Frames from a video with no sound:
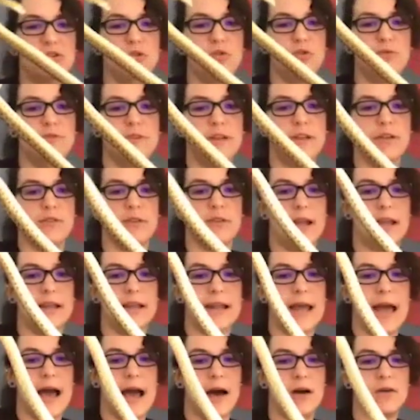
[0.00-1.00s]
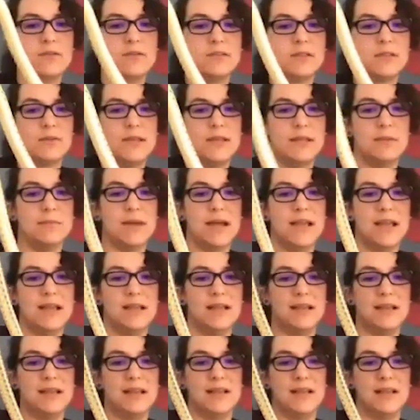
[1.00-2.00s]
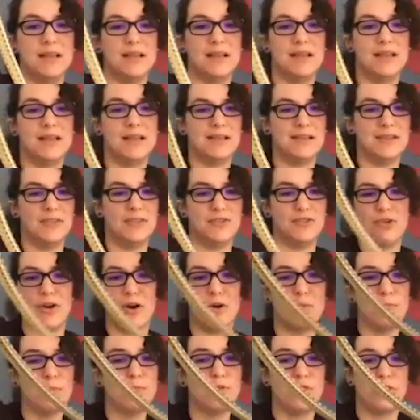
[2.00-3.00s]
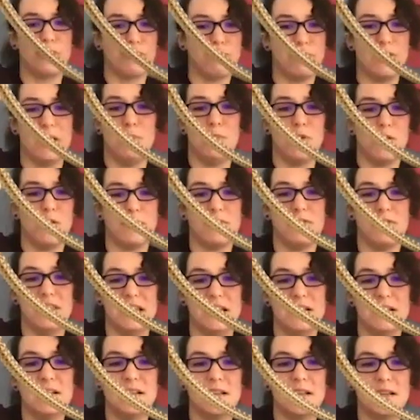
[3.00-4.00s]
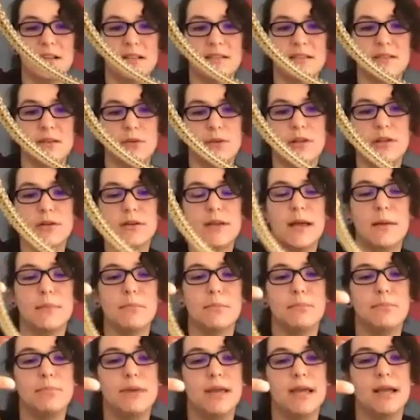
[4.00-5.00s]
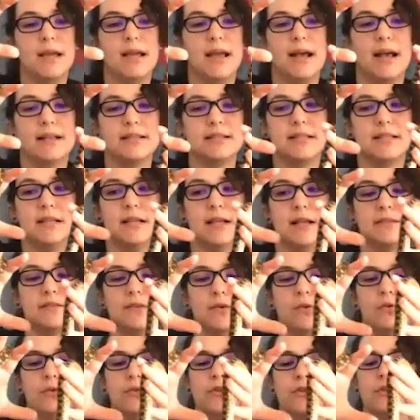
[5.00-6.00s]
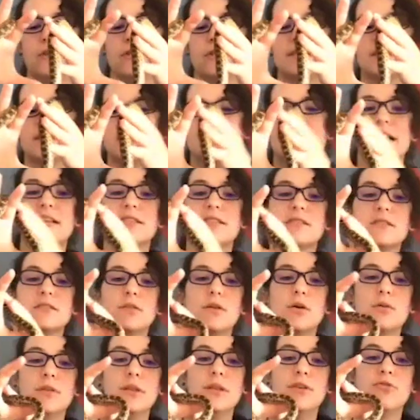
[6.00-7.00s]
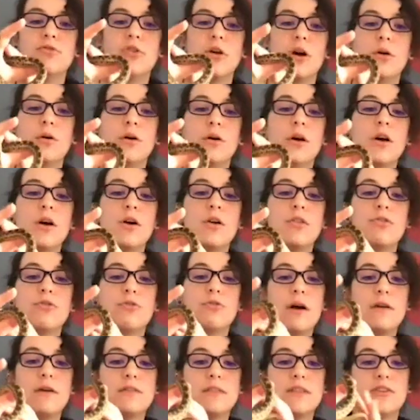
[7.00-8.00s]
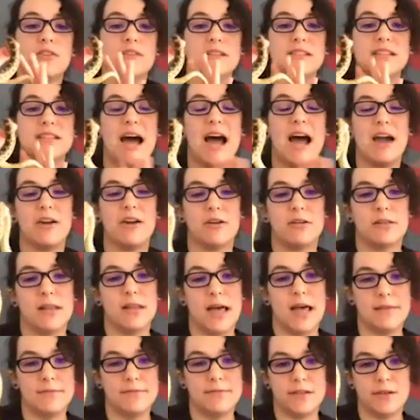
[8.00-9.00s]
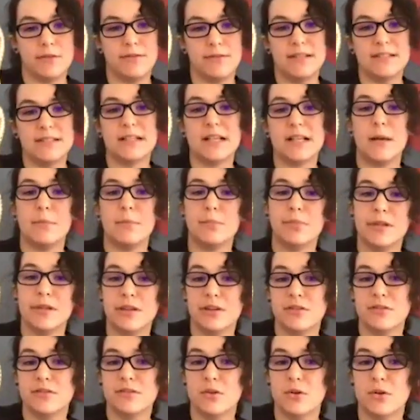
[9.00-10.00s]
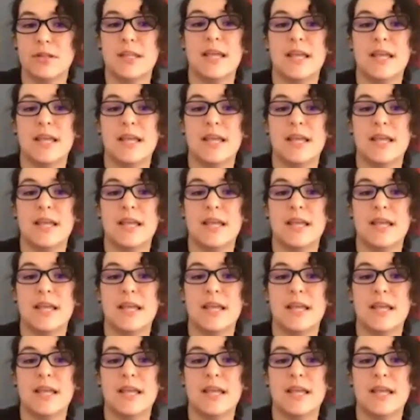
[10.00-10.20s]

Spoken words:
2 feet right now, so he might grow 3 more feet. So he'll get big as he gets older, and snakes slowly grow throughout their entire life. So if he's a couple years old